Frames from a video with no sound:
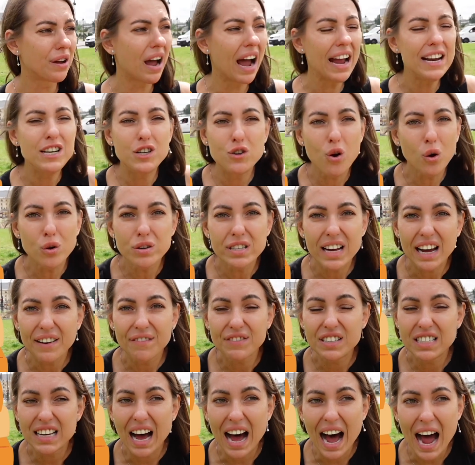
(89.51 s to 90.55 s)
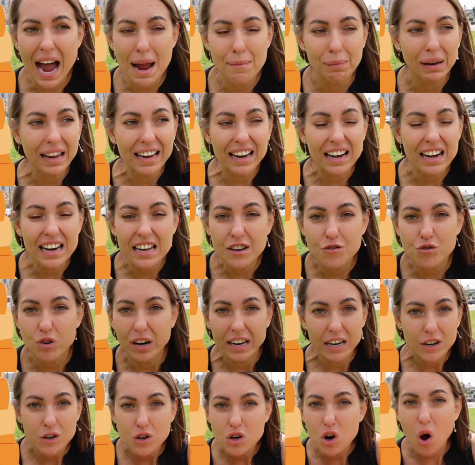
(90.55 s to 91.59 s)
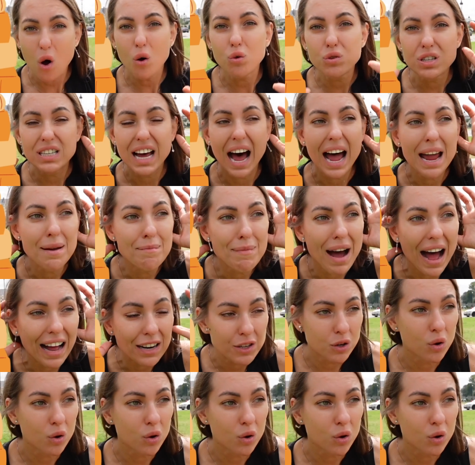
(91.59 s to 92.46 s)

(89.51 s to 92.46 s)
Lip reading: I don't have time, like literally no time at